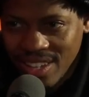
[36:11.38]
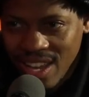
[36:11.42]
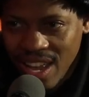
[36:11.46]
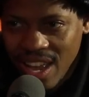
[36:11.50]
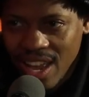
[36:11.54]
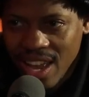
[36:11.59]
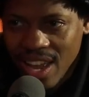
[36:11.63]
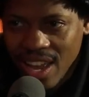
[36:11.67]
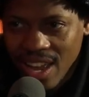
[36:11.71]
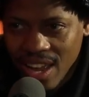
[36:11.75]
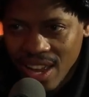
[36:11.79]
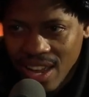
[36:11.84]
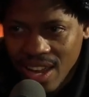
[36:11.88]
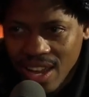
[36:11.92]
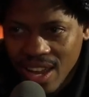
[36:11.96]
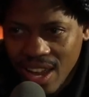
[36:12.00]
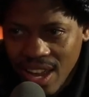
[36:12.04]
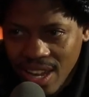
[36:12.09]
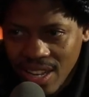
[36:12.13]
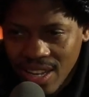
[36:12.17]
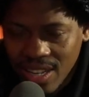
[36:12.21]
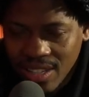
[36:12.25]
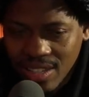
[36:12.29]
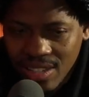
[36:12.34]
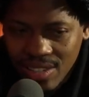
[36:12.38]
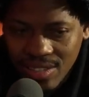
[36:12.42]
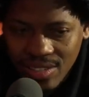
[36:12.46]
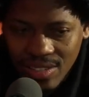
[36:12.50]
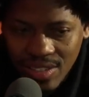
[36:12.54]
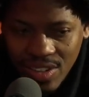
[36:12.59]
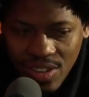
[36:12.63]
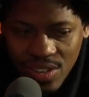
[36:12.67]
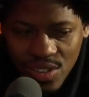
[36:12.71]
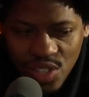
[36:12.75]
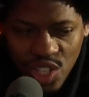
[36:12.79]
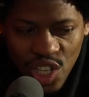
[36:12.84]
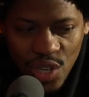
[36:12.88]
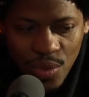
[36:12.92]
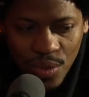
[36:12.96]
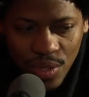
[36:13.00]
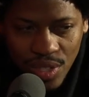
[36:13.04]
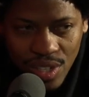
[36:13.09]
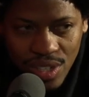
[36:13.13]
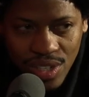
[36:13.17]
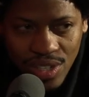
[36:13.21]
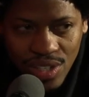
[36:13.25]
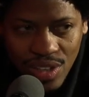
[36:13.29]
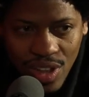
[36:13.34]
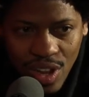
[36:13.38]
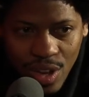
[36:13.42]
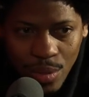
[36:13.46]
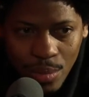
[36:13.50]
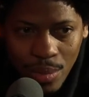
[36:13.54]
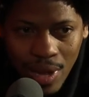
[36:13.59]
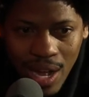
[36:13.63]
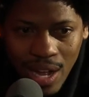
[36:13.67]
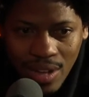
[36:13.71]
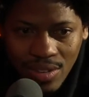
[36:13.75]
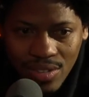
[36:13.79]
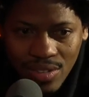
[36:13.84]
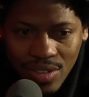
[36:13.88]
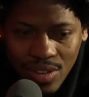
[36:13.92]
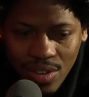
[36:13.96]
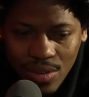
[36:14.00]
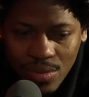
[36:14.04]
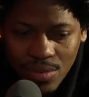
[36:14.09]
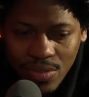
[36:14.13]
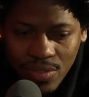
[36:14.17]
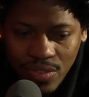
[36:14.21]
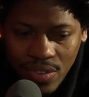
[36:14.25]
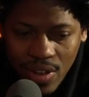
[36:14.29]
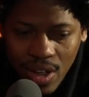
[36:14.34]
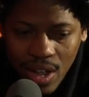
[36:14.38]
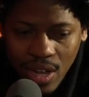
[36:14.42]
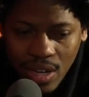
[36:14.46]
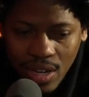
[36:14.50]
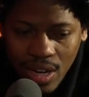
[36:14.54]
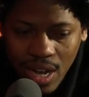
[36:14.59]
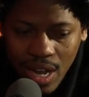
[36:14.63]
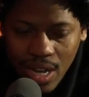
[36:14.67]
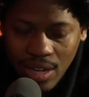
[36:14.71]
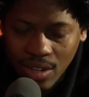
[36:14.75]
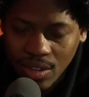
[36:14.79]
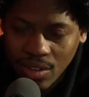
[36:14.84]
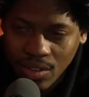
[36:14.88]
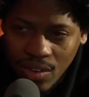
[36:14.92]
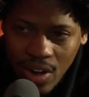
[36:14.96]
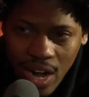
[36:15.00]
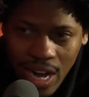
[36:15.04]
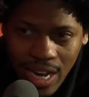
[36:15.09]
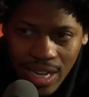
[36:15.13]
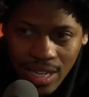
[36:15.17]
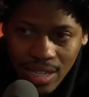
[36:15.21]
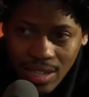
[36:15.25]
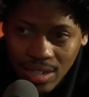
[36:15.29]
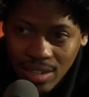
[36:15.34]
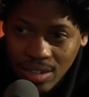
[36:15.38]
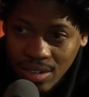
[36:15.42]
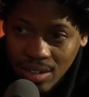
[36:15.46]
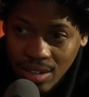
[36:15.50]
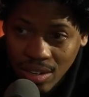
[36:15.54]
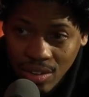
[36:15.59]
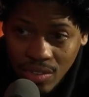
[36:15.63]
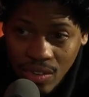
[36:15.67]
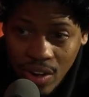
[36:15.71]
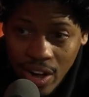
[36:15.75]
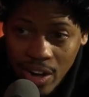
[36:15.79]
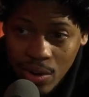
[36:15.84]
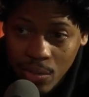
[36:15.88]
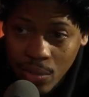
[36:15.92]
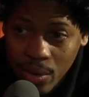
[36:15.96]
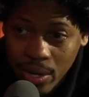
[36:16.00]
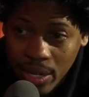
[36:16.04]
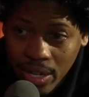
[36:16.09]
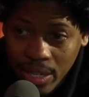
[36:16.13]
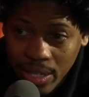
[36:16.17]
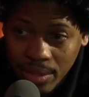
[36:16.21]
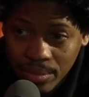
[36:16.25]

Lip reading: Yeah, I get to, see what this is all about. So it was fun. I had a great week.